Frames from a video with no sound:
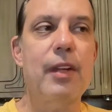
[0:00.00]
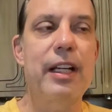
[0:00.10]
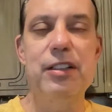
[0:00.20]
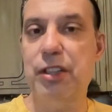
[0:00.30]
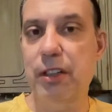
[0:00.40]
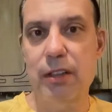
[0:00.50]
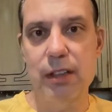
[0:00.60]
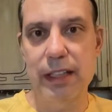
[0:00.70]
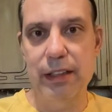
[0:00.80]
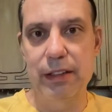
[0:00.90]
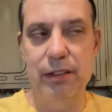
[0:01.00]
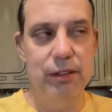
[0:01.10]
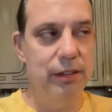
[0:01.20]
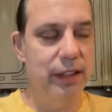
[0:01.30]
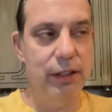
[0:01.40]
eternal and
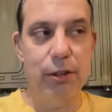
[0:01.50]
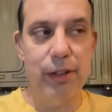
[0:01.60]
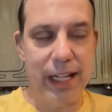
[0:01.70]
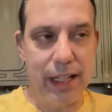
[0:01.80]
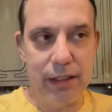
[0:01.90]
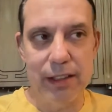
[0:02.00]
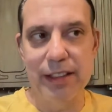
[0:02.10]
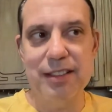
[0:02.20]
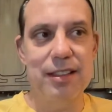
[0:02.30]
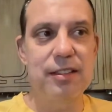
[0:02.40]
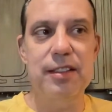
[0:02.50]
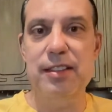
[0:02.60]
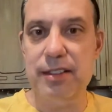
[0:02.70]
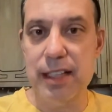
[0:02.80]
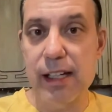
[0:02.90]
the creator. And this is
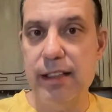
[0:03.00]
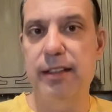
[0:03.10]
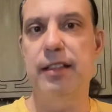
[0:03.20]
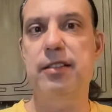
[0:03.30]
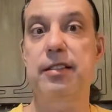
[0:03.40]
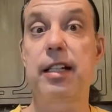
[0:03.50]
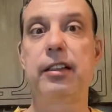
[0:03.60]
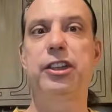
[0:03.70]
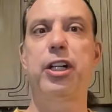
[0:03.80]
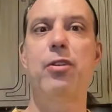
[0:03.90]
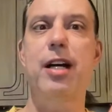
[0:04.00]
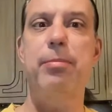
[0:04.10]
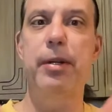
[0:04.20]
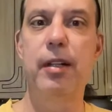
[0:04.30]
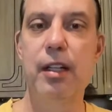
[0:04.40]
the Son, and this Son showed
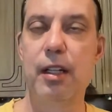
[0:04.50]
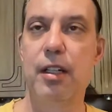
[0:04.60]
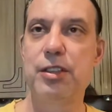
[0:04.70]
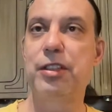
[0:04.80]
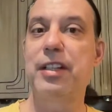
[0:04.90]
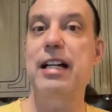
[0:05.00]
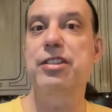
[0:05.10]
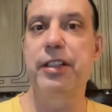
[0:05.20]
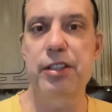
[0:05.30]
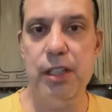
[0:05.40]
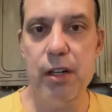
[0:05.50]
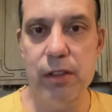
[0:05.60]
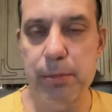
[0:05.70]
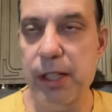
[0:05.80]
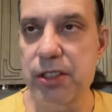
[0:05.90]
up 2,000 years ago
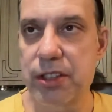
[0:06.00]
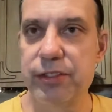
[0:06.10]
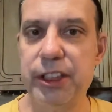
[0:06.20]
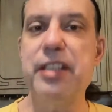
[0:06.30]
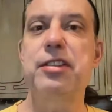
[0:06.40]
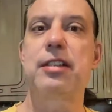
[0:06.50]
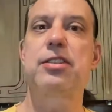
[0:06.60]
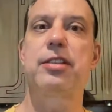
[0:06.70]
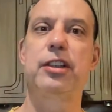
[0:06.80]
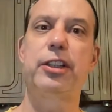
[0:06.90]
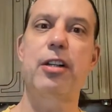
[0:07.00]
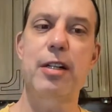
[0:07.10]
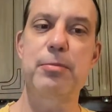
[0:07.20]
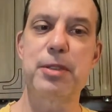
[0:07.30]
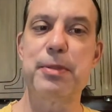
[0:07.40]
in the person of Jesus, and showed
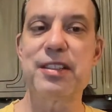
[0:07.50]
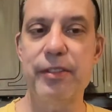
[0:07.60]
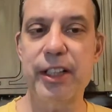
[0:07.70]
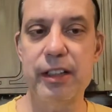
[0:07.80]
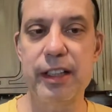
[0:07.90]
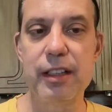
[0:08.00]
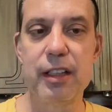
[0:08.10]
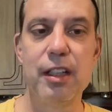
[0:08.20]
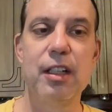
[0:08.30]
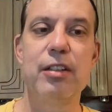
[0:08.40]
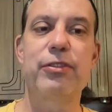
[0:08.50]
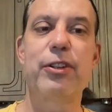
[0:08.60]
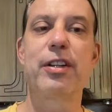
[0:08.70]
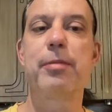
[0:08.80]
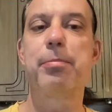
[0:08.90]
up specifically
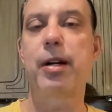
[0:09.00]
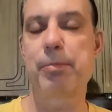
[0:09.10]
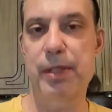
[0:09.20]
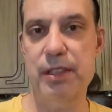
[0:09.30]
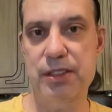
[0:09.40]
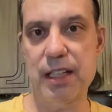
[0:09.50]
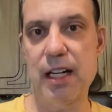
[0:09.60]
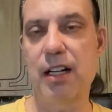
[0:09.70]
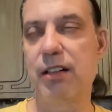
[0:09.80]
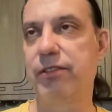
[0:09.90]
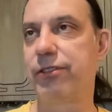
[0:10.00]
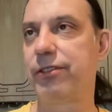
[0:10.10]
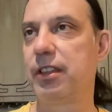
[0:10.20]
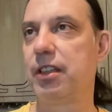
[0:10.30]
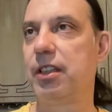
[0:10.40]
for the purpose
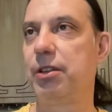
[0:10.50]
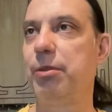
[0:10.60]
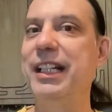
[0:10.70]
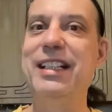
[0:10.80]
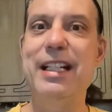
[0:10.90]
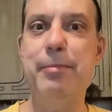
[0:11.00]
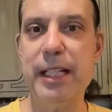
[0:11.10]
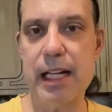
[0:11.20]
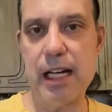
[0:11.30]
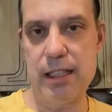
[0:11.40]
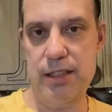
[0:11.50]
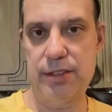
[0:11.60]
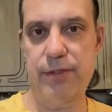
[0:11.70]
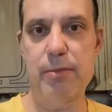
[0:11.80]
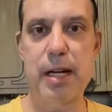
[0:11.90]
of redeeming
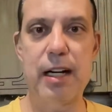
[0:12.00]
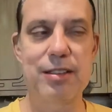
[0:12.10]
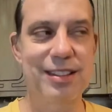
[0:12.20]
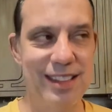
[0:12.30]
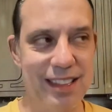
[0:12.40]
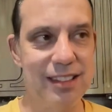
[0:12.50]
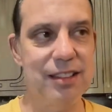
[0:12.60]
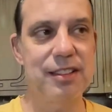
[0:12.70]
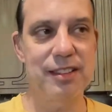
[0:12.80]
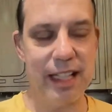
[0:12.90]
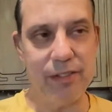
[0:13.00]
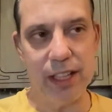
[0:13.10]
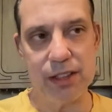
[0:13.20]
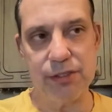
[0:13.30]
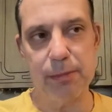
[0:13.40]
us from our sins,
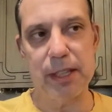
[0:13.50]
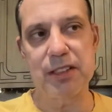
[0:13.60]
saving us from our